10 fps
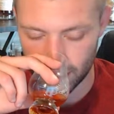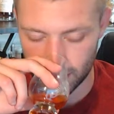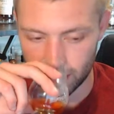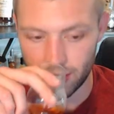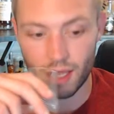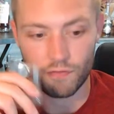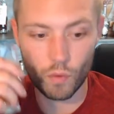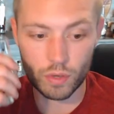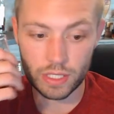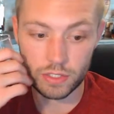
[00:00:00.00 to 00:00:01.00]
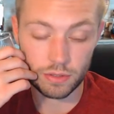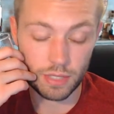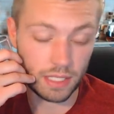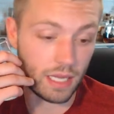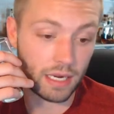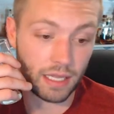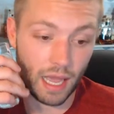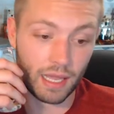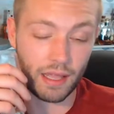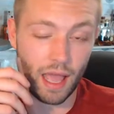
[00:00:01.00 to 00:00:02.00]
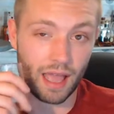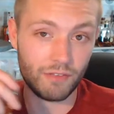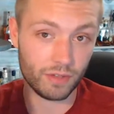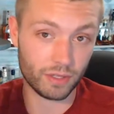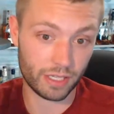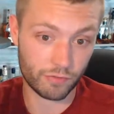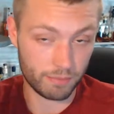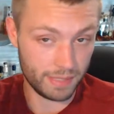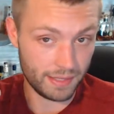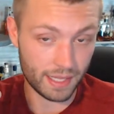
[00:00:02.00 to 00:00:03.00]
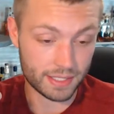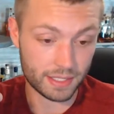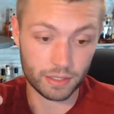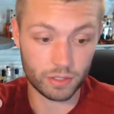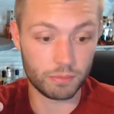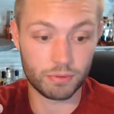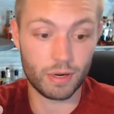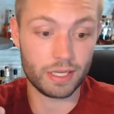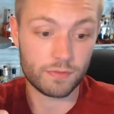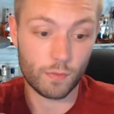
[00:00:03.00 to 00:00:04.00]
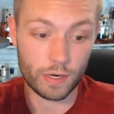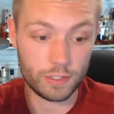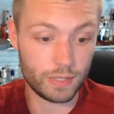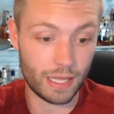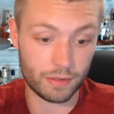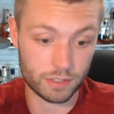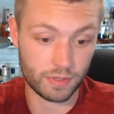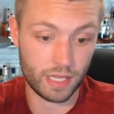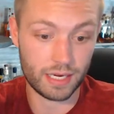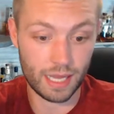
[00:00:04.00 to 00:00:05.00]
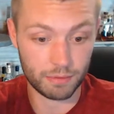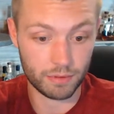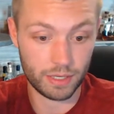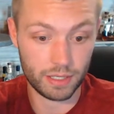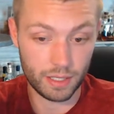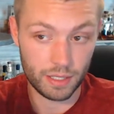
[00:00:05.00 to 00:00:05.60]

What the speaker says: Yeah, 42. And guy, I feel like for me, that's still a good price. $42 for that Knob Creek